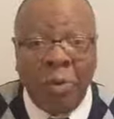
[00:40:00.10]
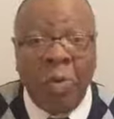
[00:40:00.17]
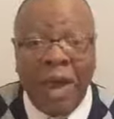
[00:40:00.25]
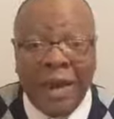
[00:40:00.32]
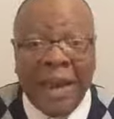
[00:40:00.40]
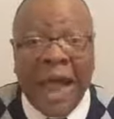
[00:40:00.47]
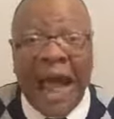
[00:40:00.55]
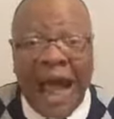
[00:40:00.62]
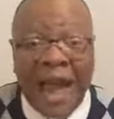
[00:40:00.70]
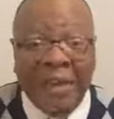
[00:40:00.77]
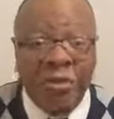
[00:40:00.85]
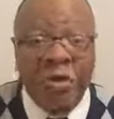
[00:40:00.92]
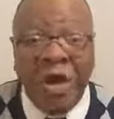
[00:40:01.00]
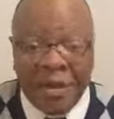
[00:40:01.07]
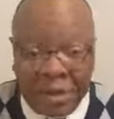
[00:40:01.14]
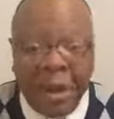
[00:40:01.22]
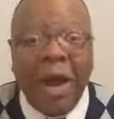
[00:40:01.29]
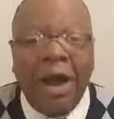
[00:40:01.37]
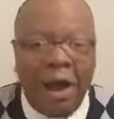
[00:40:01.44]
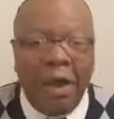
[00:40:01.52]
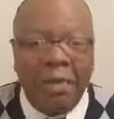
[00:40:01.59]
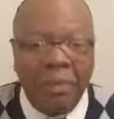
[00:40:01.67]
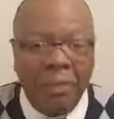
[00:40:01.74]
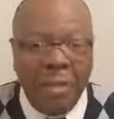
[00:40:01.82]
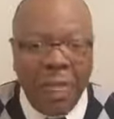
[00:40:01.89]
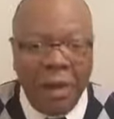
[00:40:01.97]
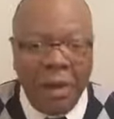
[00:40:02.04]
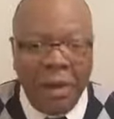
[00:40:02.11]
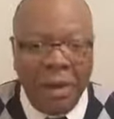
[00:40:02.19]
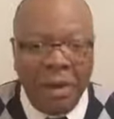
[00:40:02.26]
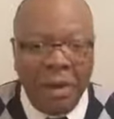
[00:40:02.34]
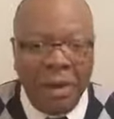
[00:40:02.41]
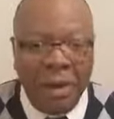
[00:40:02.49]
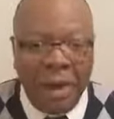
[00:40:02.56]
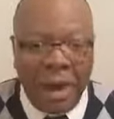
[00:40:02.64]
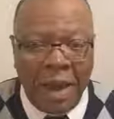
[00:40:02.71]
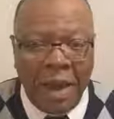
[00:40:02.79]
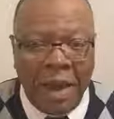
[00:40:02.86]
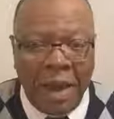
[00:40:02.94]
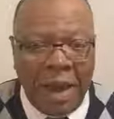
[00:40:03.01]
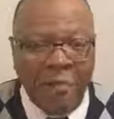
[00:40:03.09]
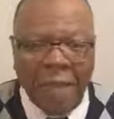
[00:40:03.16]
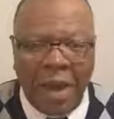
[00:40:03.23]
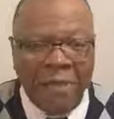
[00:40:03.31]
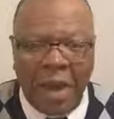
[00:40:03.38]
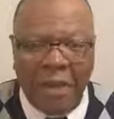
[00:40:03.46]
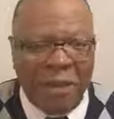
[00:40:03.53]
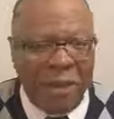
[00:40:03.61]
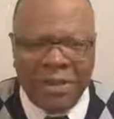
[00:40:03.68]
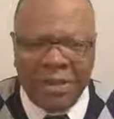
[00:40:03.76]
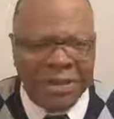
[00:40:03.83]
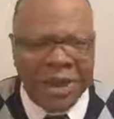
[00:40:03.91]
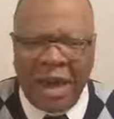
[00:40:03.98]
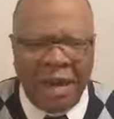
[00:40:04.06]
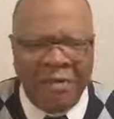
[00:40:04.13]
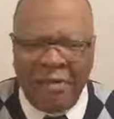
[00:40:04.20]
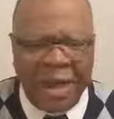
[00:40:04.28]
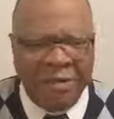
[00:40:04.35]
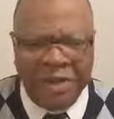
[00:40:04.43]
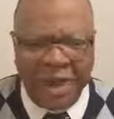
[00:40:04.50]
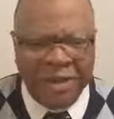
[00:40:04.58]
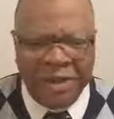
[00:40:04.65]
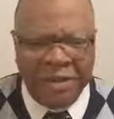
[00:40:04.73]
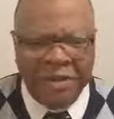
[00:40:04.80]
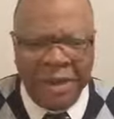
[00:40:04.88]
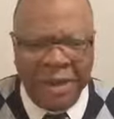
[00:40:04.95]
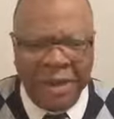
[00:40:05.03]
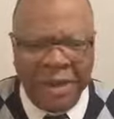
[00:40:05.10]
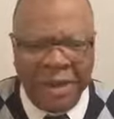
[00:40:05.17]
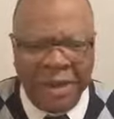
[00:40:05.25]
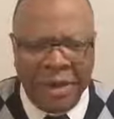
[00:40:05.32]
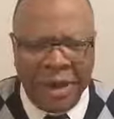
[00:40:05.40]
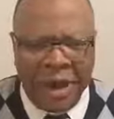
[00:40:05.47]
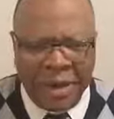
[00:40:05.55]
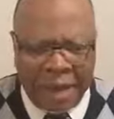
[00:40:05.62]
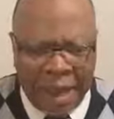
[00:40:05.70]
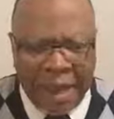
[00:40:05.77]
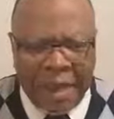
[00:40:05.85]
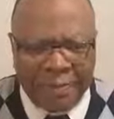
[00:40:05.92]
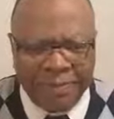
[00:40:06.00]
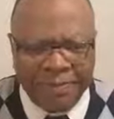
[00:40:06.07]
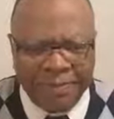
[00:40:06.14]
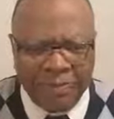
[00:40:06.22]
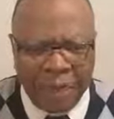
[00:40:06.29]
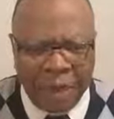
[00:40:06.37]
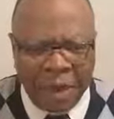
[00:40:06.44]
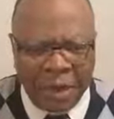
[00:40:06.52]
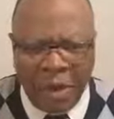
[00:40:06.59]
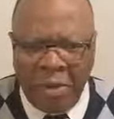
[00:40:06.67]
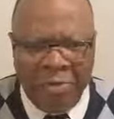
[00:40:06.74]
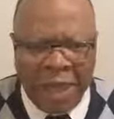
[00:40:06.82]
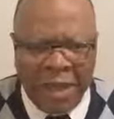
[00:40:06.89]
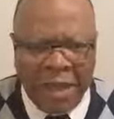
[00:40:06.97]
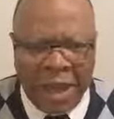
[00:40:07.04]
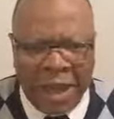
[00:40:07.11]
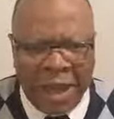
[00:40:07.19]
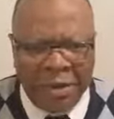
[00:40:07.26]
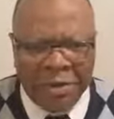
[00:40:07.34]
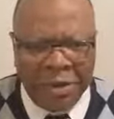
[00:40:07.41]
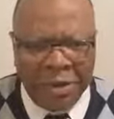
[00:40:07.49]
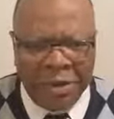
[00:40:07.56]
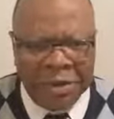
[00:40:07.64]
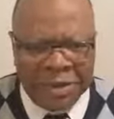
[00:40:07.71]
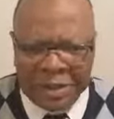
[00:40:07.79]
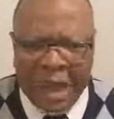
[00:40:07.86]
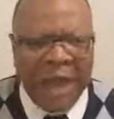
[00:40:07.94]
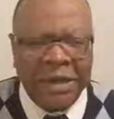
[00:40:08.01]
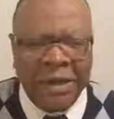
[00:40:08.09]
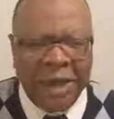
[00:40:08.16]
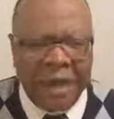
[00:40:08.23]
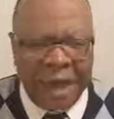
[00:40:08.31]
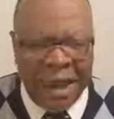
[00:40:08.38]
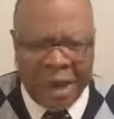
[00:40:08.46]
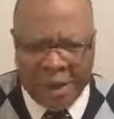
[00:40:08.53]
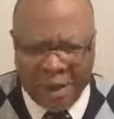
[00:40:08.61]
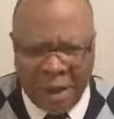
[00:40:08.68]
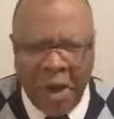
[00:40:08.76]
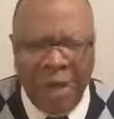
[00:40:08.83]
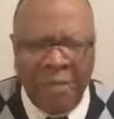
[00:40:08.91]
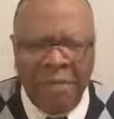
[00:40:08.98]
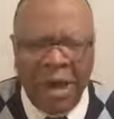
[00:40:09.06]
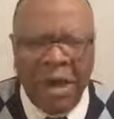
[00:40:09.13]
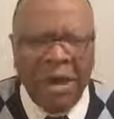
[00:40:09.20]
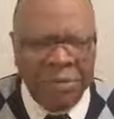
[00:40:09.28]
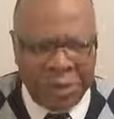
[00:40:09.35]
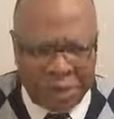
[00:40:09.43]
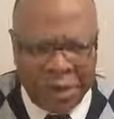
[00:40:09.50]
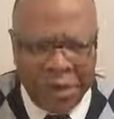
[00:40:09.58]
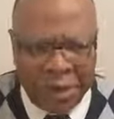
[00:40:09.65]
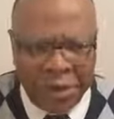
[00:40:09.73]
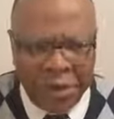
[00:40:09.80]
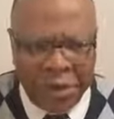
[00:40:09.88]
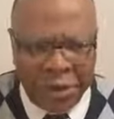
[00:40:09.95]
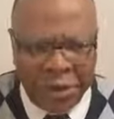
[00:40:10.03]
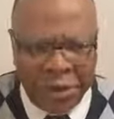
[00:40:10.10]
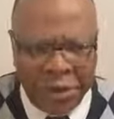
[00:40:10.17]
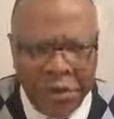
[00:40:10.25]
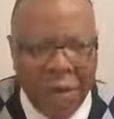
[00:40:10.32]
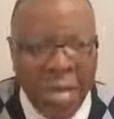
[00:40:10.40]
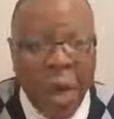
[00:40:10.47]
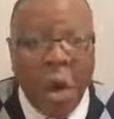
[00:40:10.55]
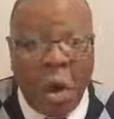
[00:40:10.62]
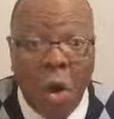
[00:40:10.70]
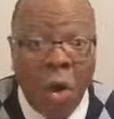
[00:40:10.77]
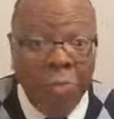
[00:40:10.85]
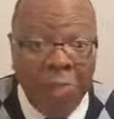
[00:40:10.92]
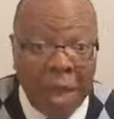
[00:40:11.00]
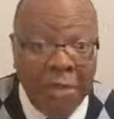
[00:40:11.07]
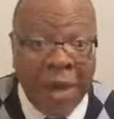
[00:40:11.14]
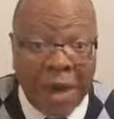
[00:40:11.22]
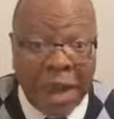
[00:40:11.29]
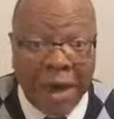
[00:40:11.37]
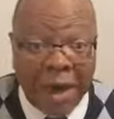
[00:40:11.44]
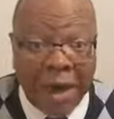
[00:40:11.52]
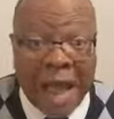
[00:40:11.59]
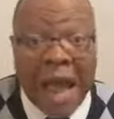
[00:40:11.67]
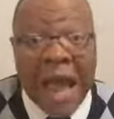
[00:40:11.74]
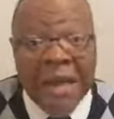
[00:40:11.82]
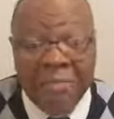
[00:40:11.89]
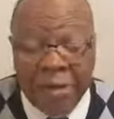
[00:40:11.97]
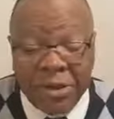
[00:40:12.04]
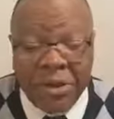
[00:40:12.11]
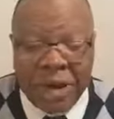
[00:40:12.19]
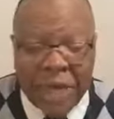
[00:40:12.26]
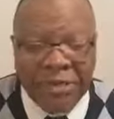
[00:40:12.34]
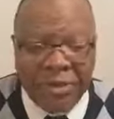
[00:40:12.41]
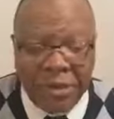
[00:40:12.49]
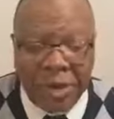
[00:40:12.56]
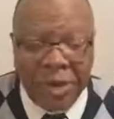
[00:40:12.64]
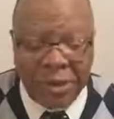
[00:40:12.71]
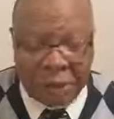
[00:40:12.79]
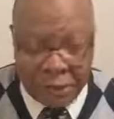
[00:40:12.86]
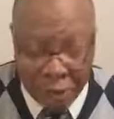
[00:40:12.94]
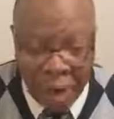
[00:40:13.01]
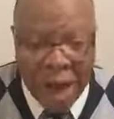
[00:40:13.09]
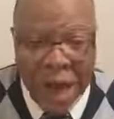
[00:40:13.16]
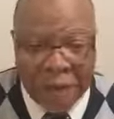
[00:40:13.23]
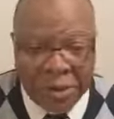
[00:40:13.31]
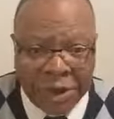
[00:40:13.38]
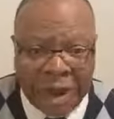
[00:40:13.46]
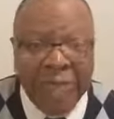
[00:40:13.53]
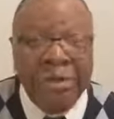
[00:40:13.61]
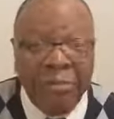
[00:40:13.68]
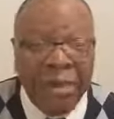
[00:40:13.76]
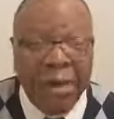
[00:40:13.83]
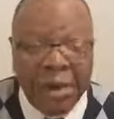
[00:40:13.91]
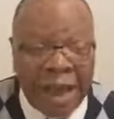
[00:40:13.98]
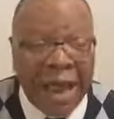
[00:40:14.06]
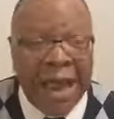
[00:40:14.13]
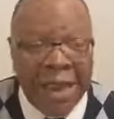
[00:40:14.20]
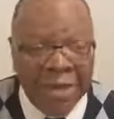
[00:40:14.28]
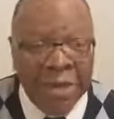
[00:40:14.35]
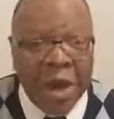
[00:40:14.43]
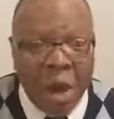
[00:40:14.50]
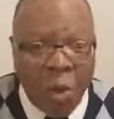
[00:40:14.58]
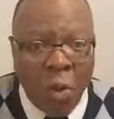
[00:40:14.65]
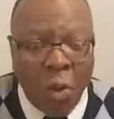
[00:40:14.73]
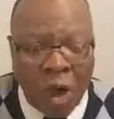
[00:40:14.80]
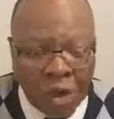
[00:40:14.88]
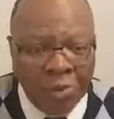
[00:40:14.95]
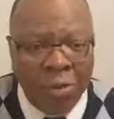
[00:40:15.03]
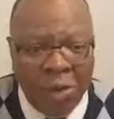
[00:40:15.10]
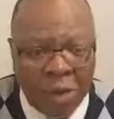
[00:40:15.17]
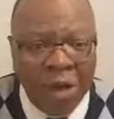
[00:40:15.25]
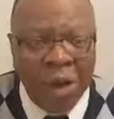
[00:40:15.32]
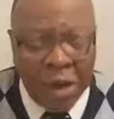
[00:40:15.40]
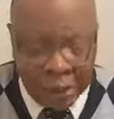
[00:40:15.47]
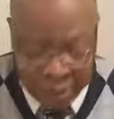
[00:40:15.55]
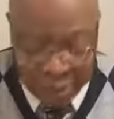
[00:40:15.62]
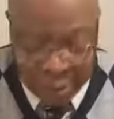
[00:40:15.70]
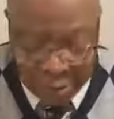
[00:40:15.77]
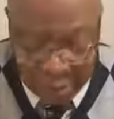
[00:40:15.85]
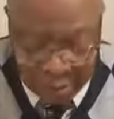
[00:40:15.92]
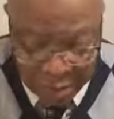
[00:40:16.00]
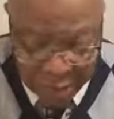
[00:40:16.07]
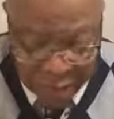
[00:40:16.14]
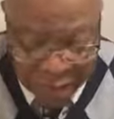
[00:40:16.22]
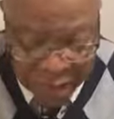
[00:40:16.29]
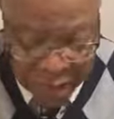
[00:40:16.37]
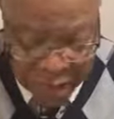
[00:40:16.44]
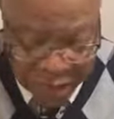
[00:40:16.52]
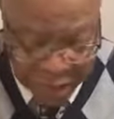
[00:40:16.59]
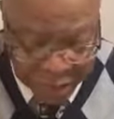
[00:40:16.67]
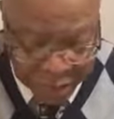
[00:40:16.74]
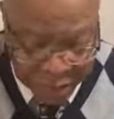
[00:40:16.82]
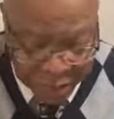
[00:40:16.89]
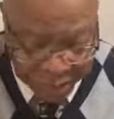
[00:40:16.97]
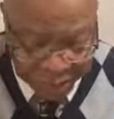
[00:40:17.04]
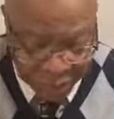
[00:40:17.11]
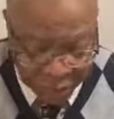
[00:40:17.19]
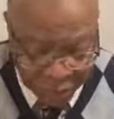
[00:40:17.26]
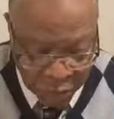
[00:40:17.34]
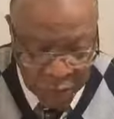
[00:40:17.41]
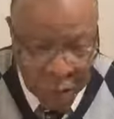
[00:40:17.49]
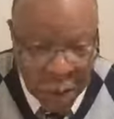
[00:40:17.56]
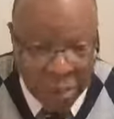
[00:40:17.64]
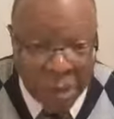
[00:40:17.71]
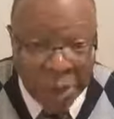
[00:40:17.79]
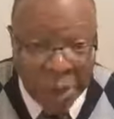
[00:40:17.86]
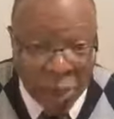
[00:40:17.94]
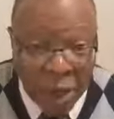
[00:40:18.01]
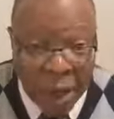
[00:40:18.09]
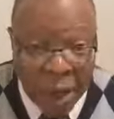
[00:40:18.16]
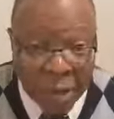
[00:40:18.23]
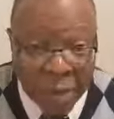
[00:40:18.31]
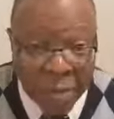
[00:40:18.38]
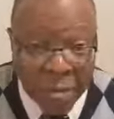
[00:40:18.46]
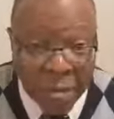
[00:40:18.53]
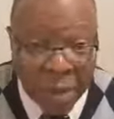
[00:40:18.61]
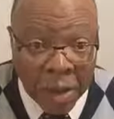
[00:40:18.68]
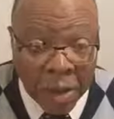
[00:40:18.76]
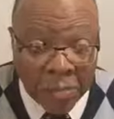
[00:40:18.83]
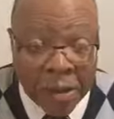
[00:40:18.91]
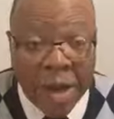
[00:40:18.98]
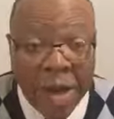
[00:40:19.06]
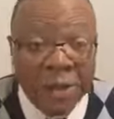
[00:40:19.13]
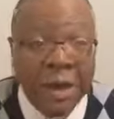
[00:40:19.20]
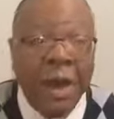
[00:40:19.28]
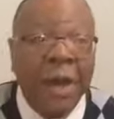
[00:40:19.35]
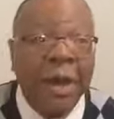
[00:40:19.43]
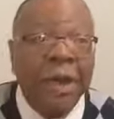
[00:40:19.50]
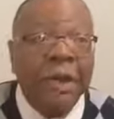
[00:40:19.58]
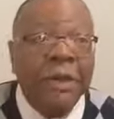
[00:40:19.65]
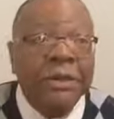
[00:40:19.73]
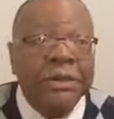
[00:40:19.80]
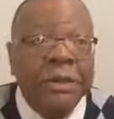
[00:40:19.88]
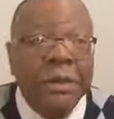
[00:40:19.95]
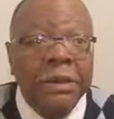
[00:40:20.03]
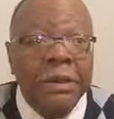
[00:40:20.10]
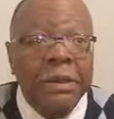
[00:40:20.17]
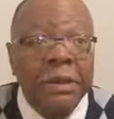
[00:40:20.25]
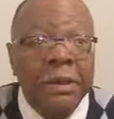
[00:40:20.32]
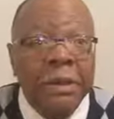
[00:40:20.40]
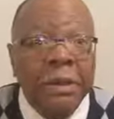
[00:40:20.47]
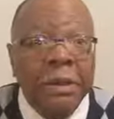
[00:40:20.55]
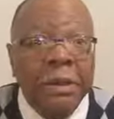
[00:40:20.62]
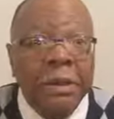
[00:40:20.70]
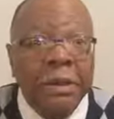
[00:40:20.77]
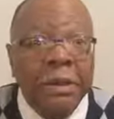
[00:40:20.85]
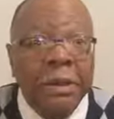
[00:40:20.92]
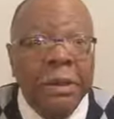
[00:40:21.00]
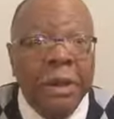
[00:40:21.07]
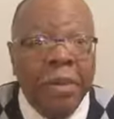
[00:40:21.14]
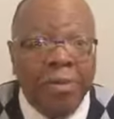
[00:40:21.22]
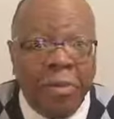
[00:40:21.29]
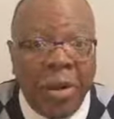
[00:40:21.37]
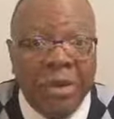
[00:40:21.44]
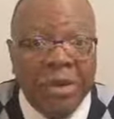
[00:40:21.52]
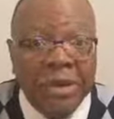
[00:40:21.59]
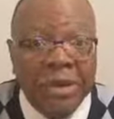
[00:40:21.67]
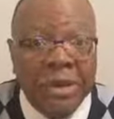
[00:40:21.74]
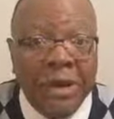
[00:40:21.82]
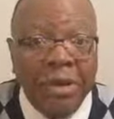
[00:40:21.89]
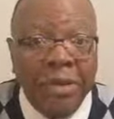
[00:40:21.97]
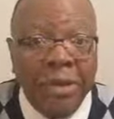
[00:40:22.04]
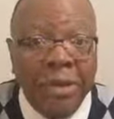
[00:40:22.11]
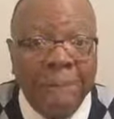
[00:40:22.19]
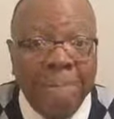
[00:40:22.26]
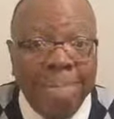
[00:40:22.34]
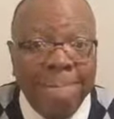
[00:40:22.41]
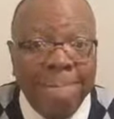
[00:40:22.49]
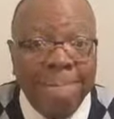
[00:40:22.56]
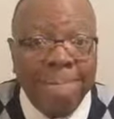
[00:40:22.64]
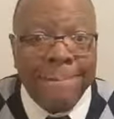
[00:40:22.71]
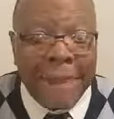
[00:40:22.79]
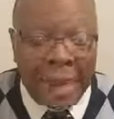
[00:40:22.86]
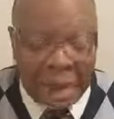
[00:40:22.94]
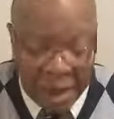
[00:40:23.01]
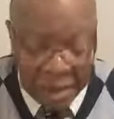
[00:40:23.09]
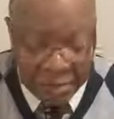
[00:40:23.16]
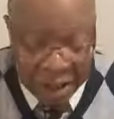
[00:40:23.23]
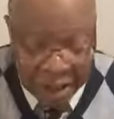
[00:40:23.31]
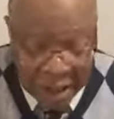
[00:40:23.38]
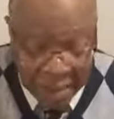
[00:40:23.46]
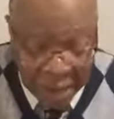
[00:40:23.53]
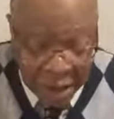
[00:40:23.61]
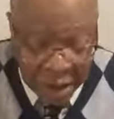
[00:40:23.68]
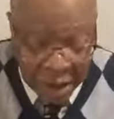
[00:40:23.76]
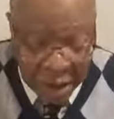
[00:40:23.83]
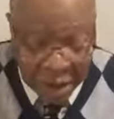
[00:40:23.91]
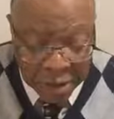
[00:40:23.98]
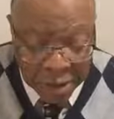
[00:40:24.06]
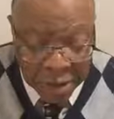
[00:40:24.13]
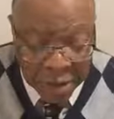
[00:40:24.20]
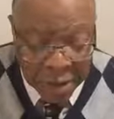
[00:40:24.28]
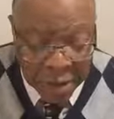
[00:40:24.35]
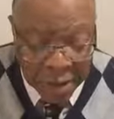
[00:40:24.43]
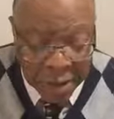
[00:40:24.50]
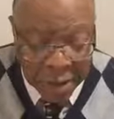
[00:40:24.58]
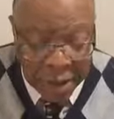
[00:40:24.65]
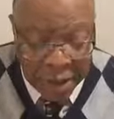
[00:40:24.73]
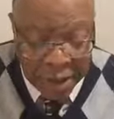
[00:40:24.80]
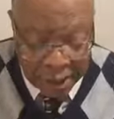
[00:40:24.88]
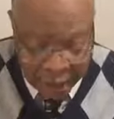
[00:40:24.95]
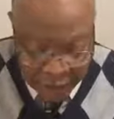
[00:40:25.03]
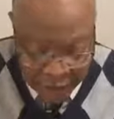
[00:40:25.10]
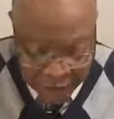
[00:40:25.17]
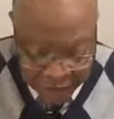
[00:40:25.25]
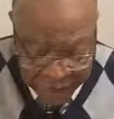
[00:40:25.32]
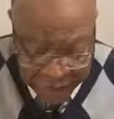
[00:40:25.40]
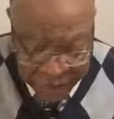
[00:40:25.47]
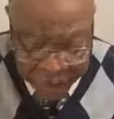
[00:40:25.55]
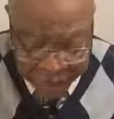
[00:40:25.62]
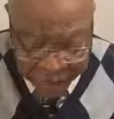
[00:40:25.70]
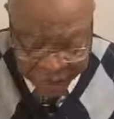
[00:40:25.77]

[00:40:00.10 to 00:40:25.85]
when I trust God, I'm on a solid foundation. Again, don't build your house on a sandy land. Don't build them too near the shore. Oh, it may be kind of nice, but you'll have to build it twice. You'll have to build your house once more. So then we build our house upon the rock, because God is a promise-keeping and a covenant-keeping God, and he does not